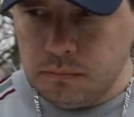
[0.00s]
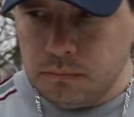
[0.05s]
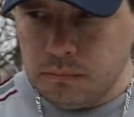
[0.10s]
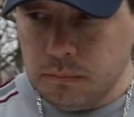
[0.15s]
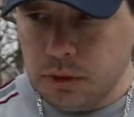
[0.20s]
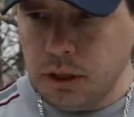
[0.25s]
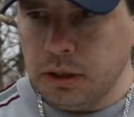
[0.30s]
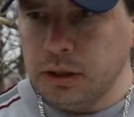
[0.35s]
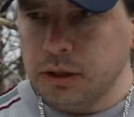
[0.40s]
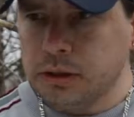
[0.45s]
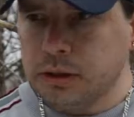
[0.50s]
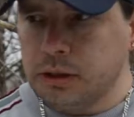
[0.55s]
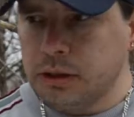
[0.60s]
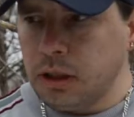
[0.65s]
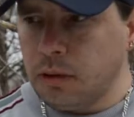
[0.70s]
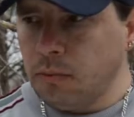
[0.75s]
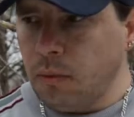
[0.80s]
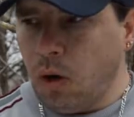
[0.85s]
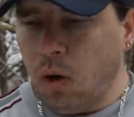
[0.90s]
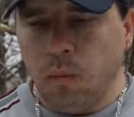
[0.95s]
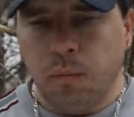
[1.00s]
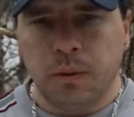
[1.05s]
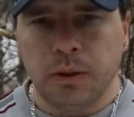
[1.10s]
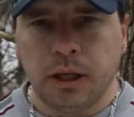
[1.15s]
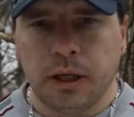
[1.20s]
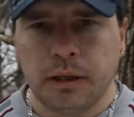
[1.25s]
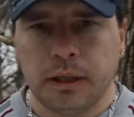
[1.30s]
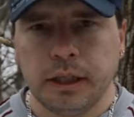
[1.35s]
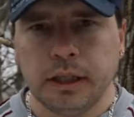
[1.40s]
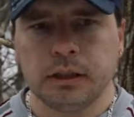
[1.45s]
there's some open
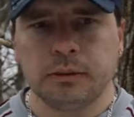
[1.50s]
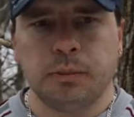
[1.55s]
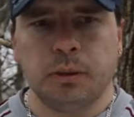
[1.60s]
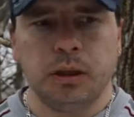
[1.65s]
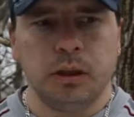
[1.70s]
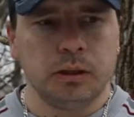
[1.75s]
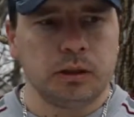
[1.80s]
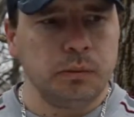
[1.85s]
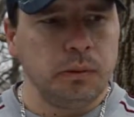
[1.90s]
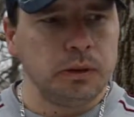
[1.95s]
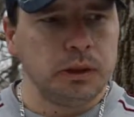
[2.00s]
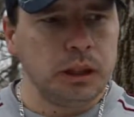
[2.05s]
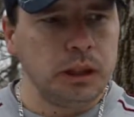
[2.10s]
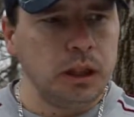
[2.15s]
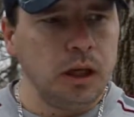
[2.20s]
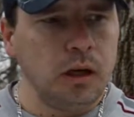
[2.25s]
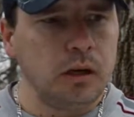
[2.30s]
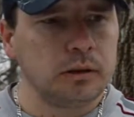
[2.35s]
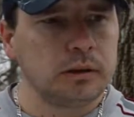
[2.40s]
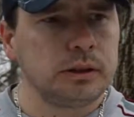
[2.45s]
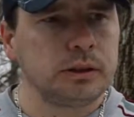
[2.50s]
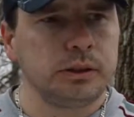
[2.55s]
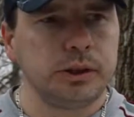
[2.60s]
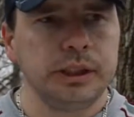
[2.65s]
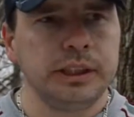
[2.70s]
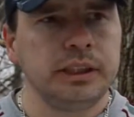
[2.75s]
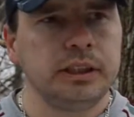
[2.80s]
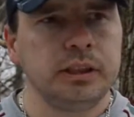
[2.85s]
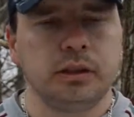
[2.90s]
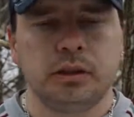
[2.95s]
areas, but it's mostly all
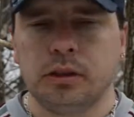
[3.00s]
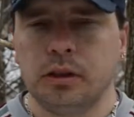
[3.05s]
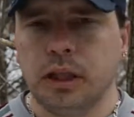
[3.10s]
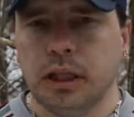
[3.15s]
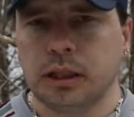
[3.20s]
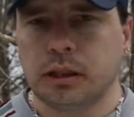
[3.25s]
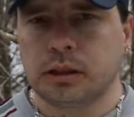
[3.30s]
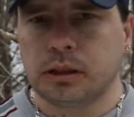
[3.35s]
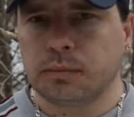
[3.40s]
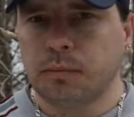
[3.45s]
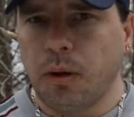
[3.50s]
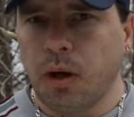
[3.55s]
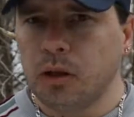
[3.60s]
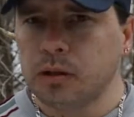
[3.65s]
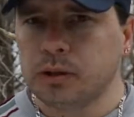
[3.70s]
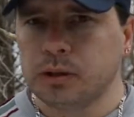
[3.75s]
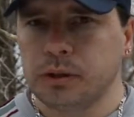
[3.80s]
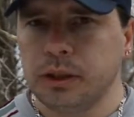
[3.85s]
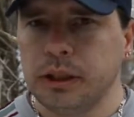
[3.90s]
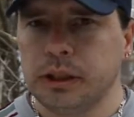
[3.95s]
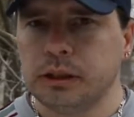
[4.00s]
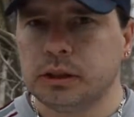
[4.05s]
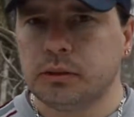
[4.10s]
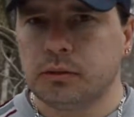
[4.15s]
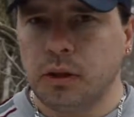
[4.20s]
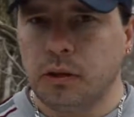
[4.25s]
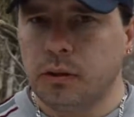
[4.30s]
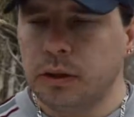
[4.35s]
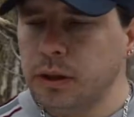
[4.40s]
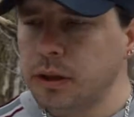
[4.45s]
tree, like small trees
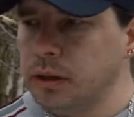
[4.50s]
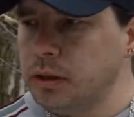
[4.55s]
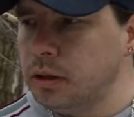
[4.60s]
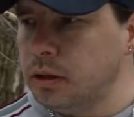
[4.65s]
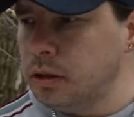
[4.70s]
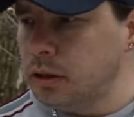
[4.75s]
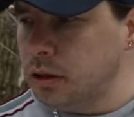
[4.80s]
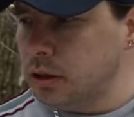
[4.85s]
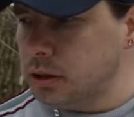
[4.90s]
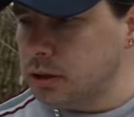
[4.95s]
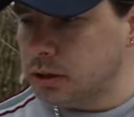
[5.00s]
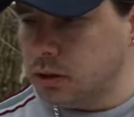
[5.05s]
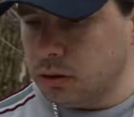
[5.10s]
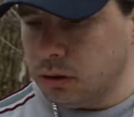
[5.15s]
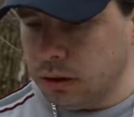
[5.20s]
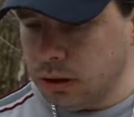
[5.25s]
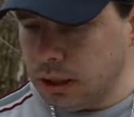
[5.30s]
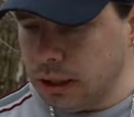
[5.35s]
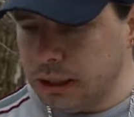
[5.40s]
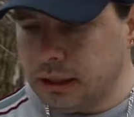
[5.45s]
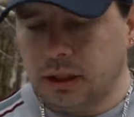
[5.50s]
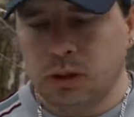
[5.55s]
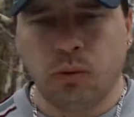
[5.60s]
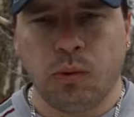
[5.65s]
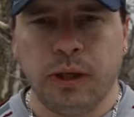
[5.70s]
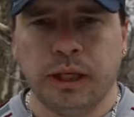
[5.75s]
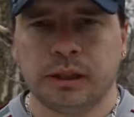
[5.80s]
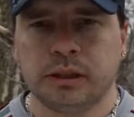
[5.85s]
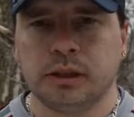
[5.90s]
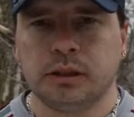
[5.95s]
growing. So they're like
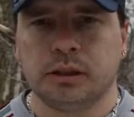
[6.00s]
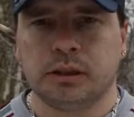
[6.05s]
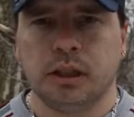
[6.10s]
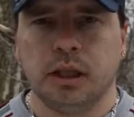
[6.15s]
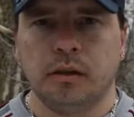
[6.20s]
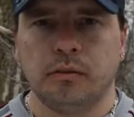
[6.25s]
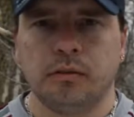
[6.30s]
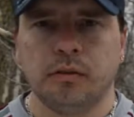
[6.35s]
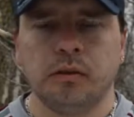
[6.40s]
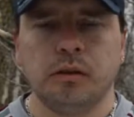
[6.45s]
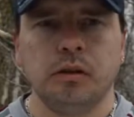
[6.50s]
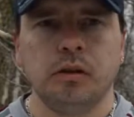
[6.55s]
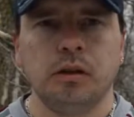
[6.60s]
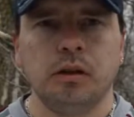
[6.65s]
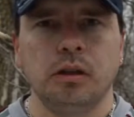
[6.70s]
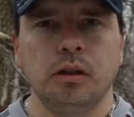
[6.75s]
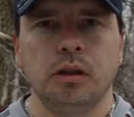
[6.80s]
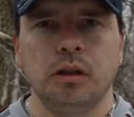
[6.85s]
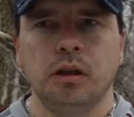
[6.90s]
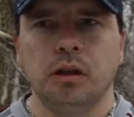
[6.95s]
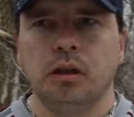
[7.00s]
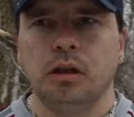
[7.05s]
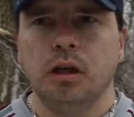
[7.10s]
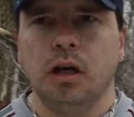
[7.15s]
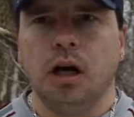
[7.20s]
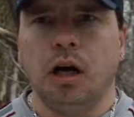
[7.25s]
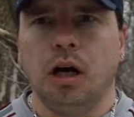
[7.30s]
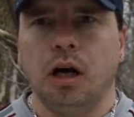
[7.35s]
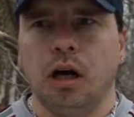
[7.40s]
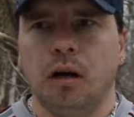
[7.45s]
twigs and stuff.
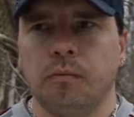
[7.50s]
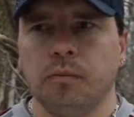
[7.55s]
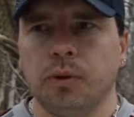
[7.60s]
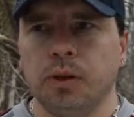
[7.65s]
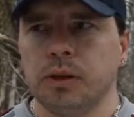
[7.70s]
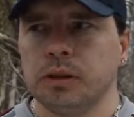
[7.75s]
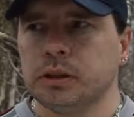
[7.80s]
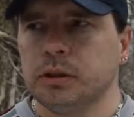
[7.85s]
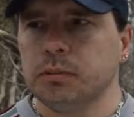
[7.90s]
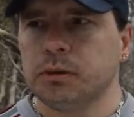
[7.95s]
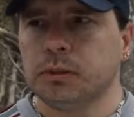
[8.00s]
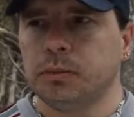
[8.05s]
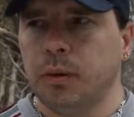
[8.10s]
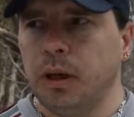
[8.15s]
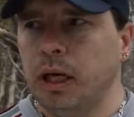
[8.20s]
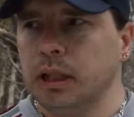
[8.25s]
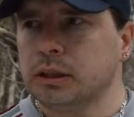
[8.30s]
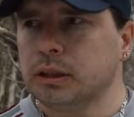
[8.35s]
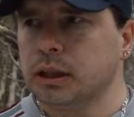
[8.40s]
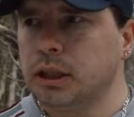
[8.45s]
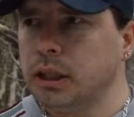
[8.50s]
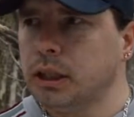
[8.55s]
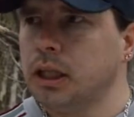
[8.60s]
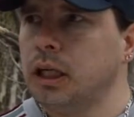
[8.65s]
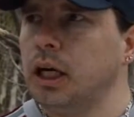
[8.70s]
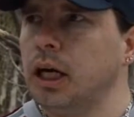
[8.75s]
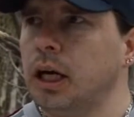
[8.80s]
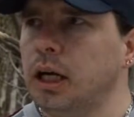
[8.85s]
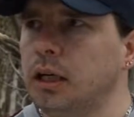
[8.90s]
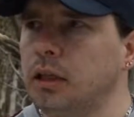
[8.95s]
There are some spots like
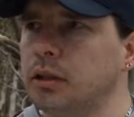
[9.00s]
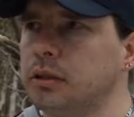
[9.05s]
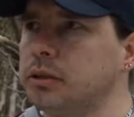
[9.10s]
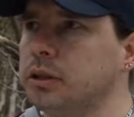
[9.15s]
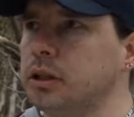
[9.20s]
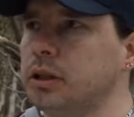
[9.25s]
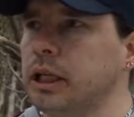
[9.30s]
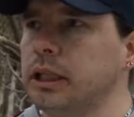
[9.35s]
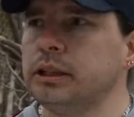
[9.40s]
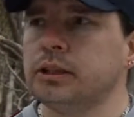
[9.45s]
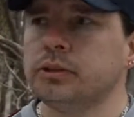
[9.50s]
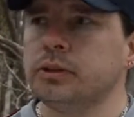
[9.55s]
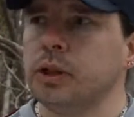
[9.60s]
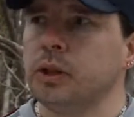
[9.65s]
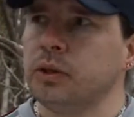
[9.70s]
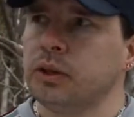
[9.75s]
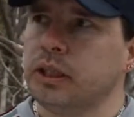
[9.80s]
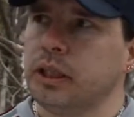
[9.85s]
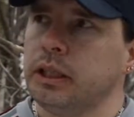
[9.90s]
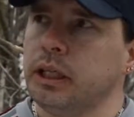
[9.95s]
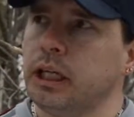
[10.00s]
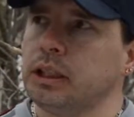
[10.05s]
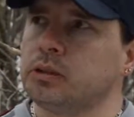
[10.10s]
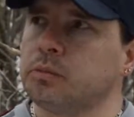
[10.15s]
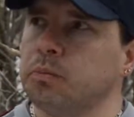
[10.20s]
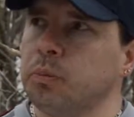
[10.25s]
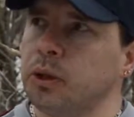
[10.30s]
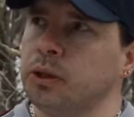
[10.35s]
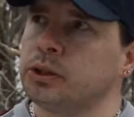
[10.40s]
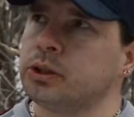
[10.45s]
there's a nice tree right there. That's
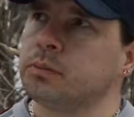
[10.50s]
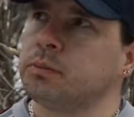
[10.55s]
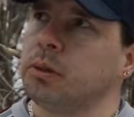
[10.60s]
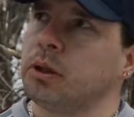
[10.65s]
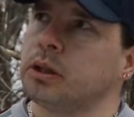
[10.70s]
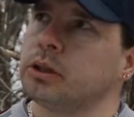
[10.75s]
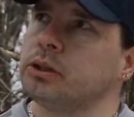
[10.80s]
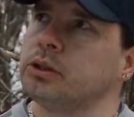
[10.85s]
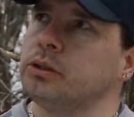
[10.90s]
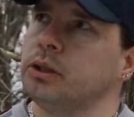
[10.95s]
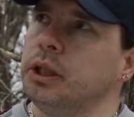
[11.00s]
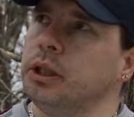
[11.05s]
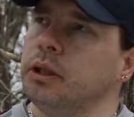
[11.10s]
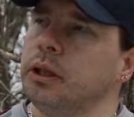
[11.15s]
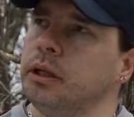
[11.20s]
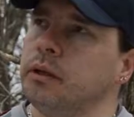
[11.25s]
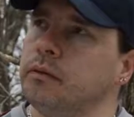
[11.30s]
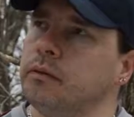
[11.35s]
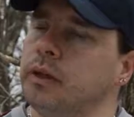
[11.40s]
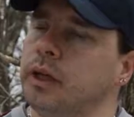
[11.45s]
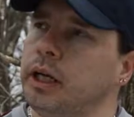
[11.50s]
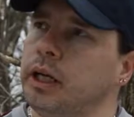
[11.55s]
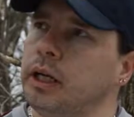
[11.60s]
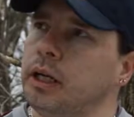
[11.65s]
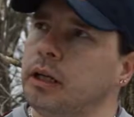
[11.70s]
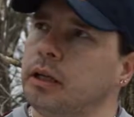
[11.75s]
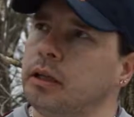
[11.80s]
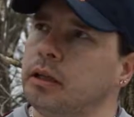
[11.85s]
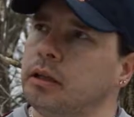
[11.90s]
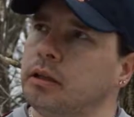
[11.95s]
birch bark tree right over
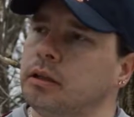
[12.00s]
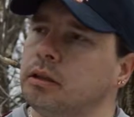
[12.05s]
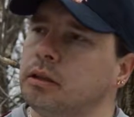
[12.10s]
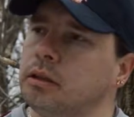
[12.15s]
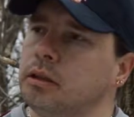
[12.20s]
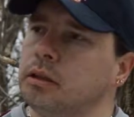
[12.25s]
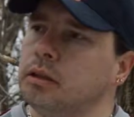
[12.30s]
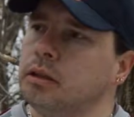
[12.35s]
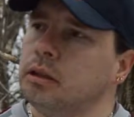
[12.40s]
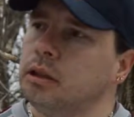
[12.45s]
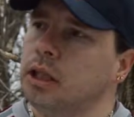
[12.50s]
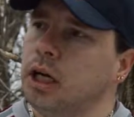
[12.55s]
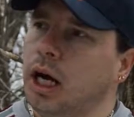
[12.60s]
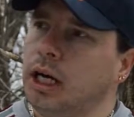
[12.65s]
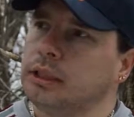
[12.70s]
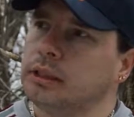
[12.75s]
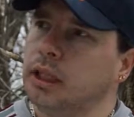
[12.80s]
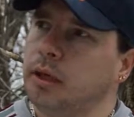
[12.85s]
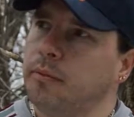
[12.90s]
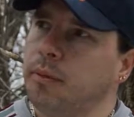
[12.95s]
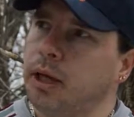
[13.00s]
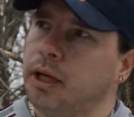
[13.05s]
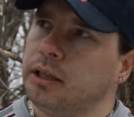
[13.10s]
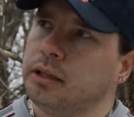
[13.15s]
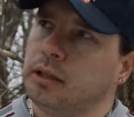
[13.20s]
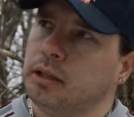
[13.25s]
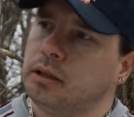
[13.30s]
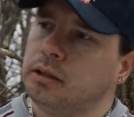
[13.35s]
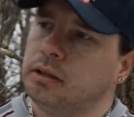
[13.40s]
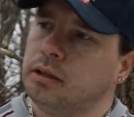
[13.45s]
there. That's not bad at
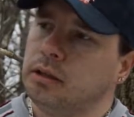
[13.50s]
all.